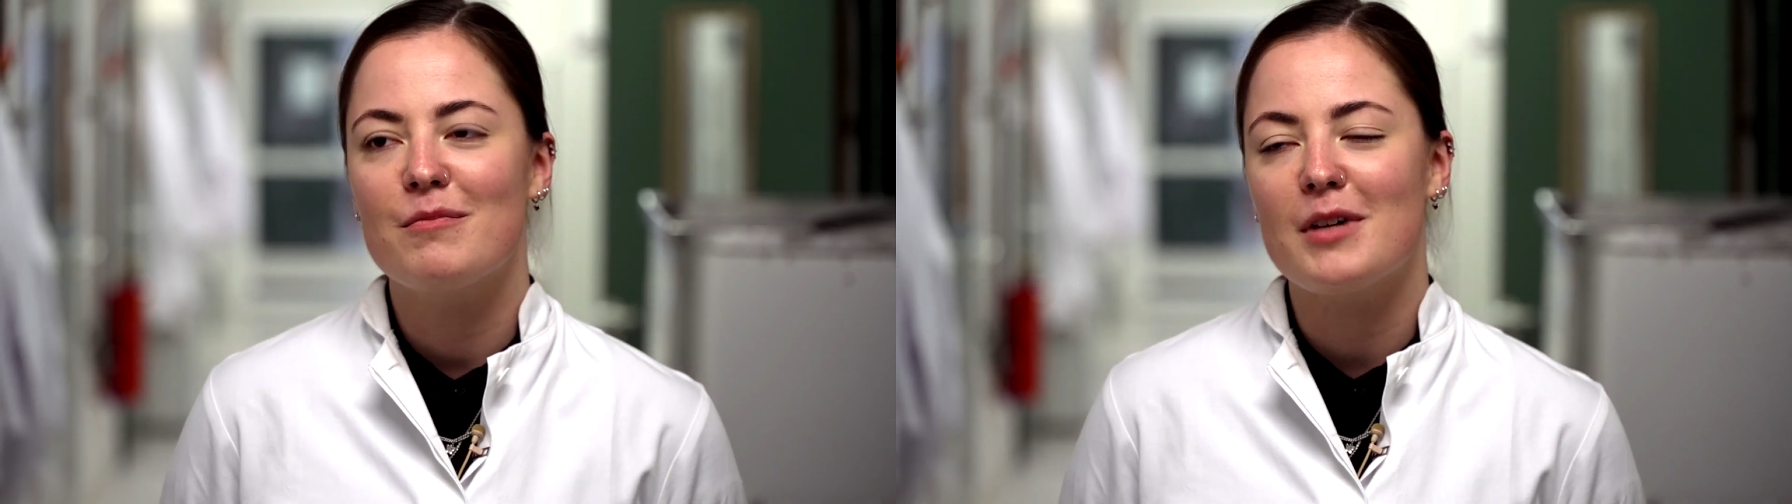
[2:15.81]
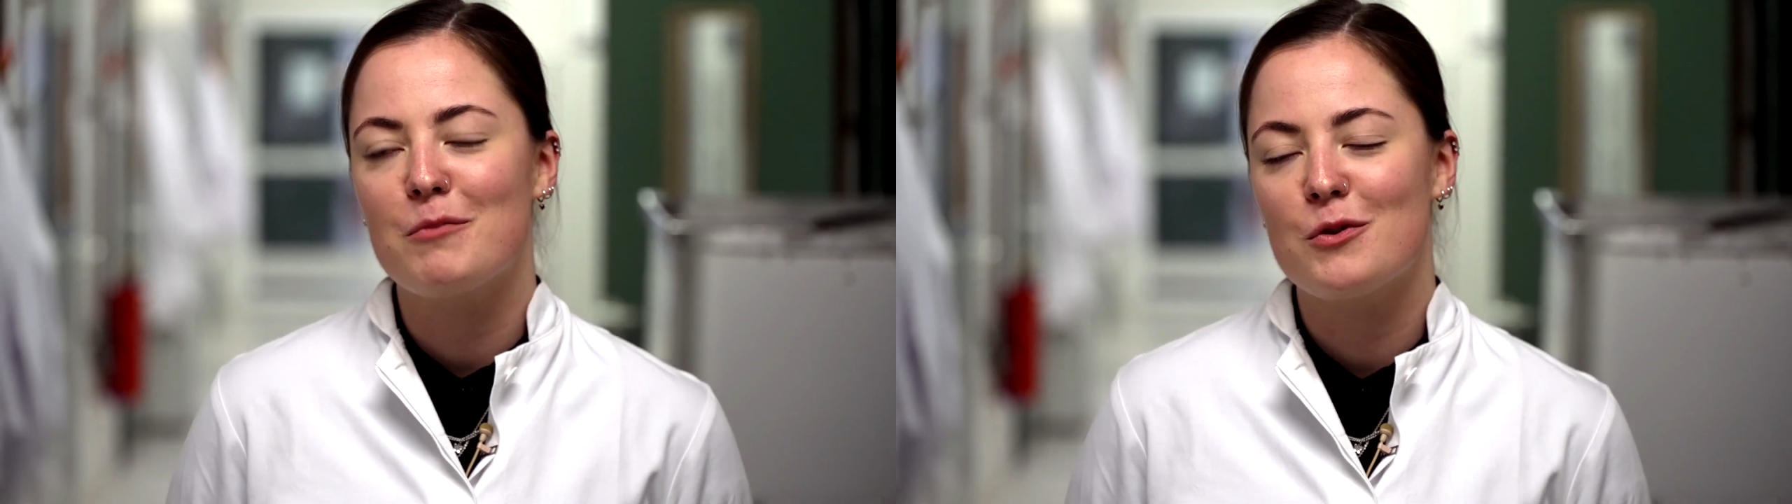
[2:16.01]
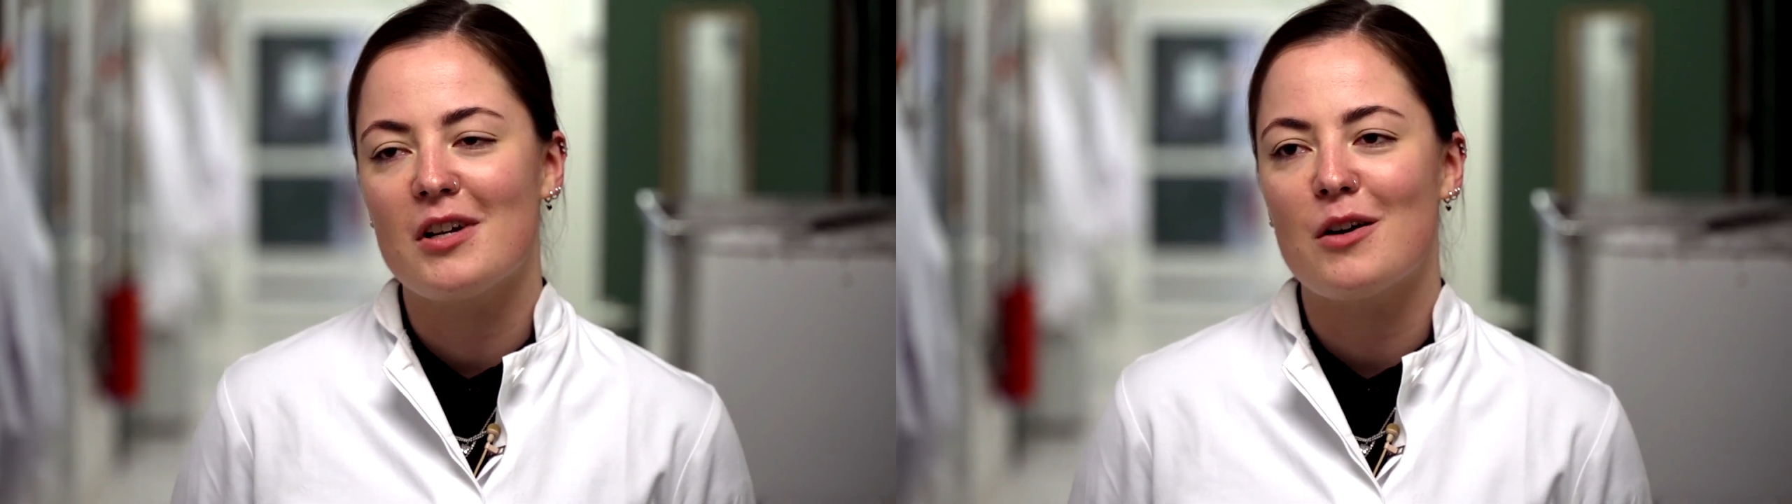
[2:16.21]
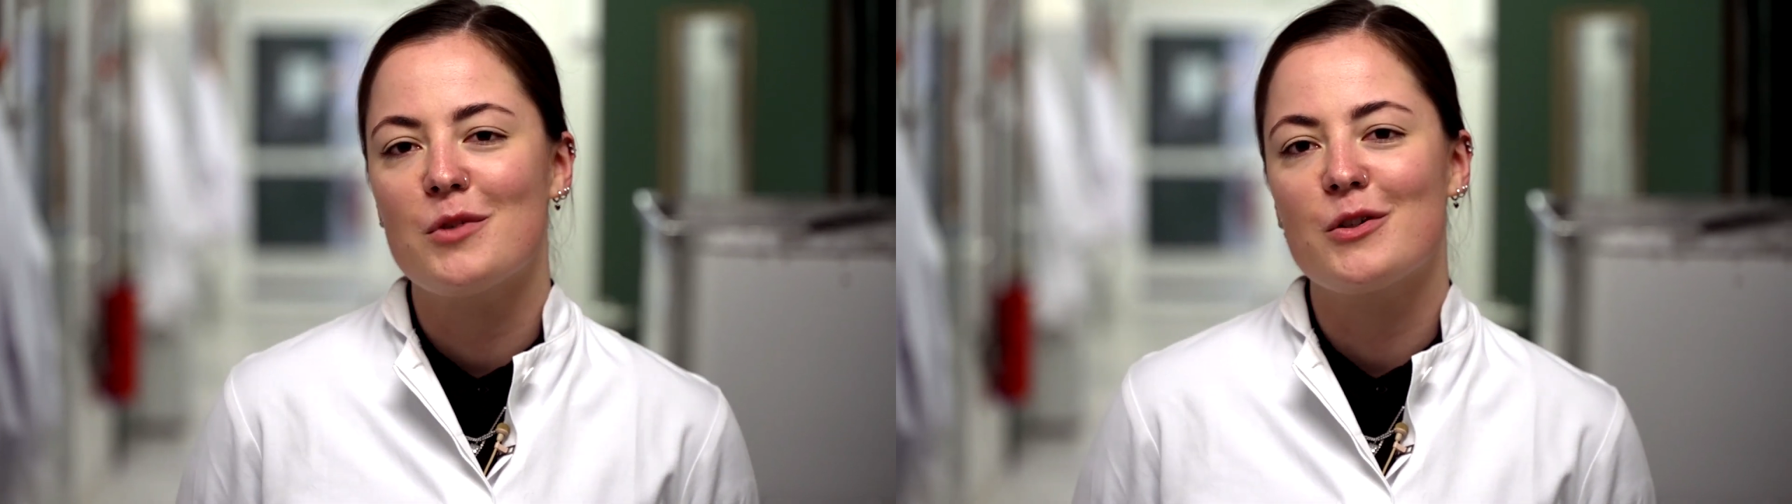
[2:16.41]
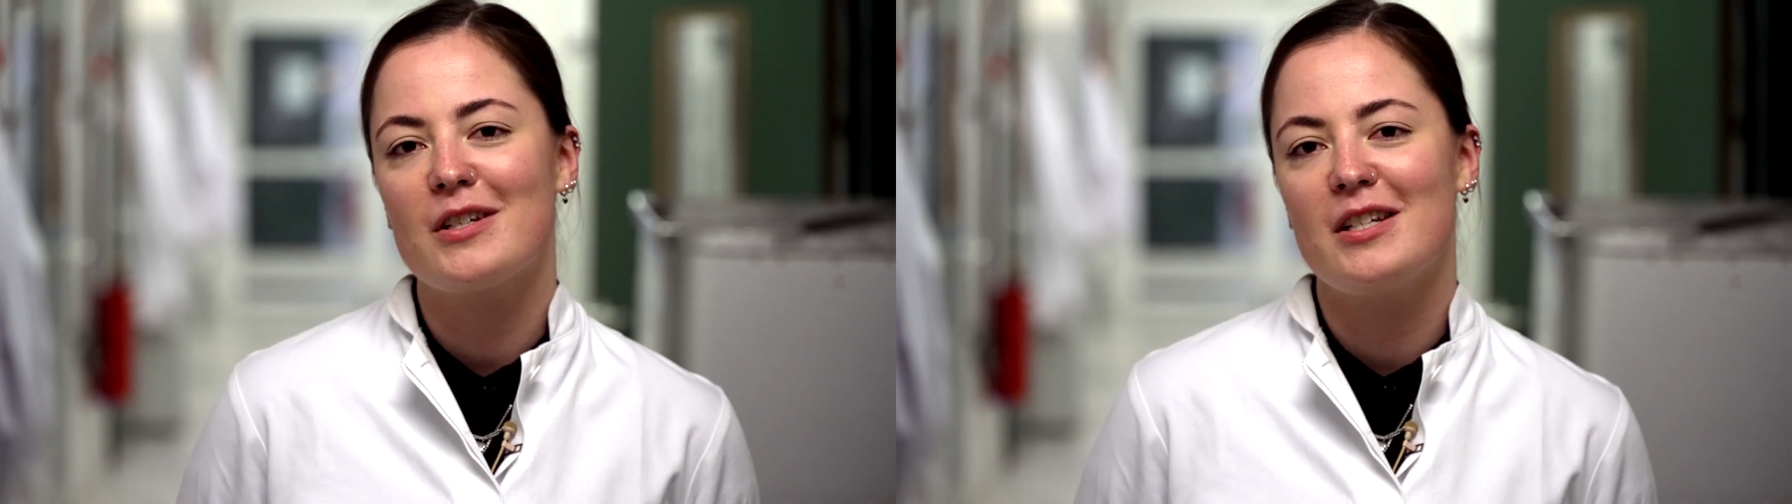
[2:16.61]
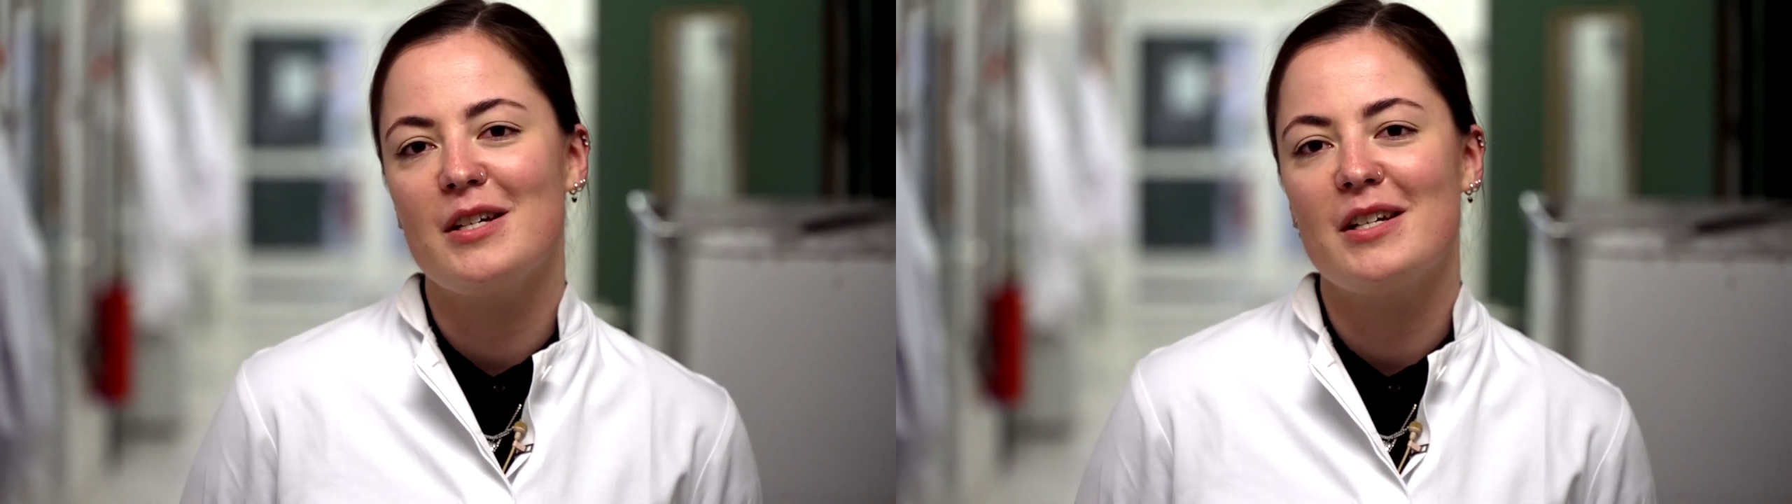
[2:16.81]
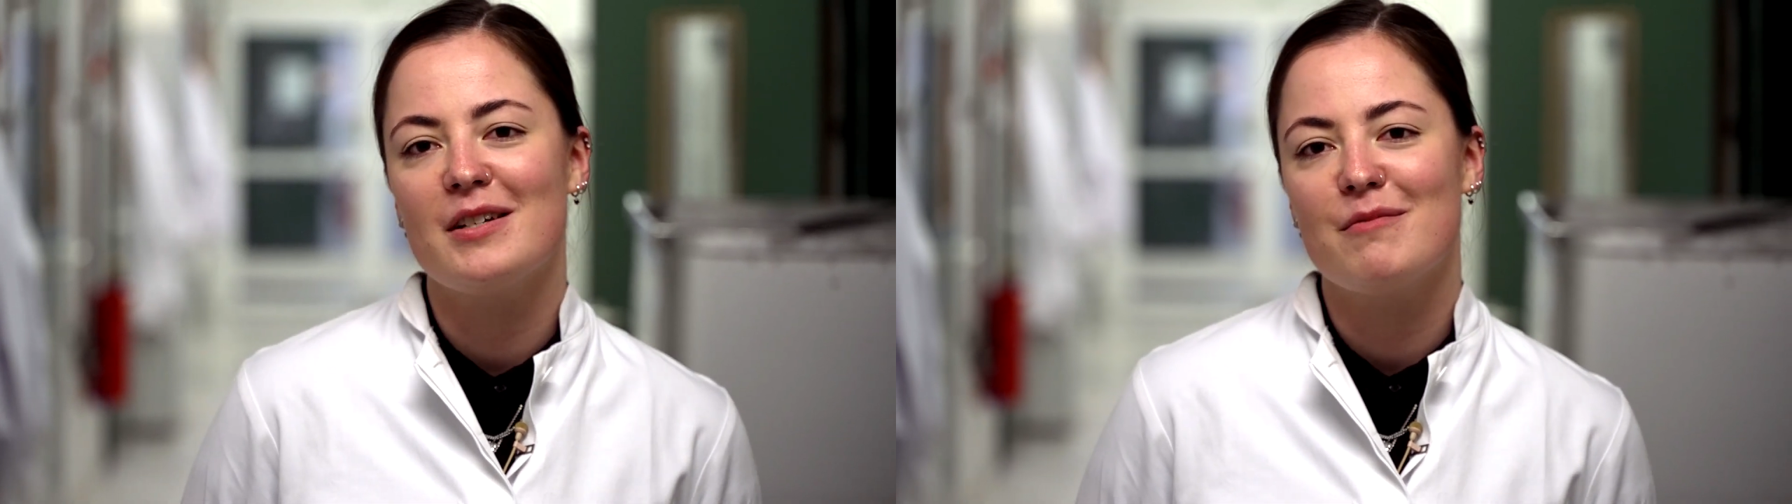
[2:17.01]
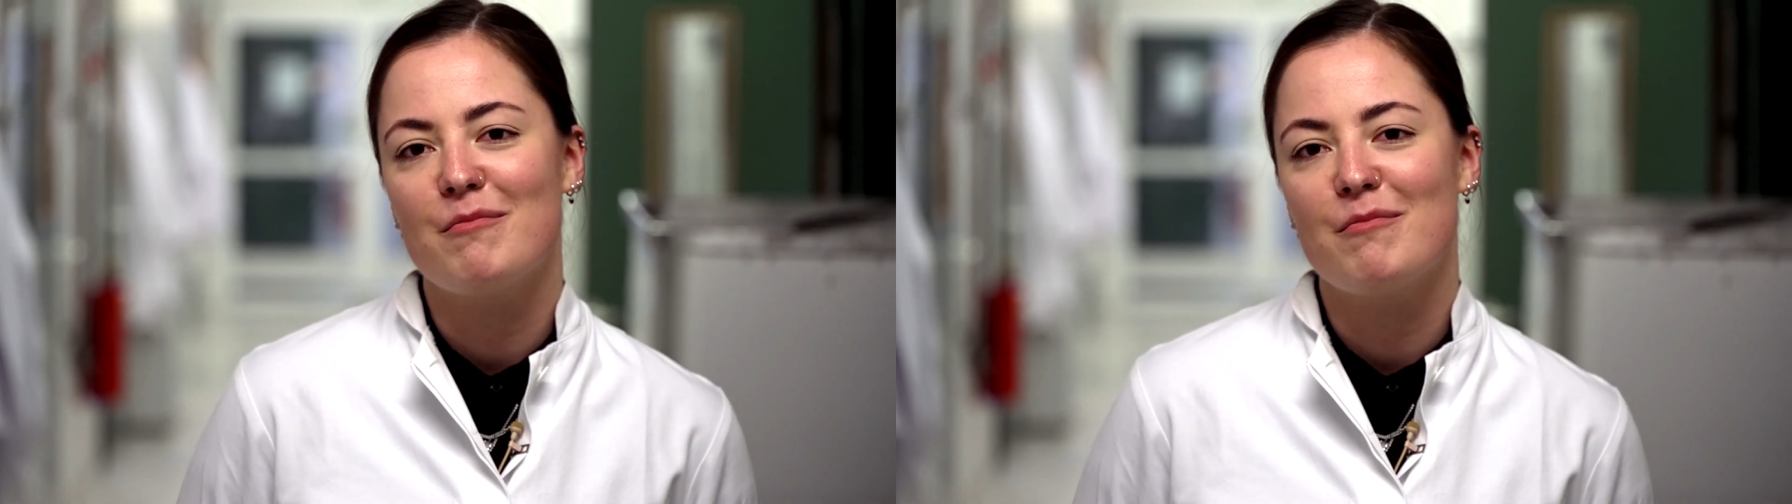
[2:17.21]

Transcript: up to now mostly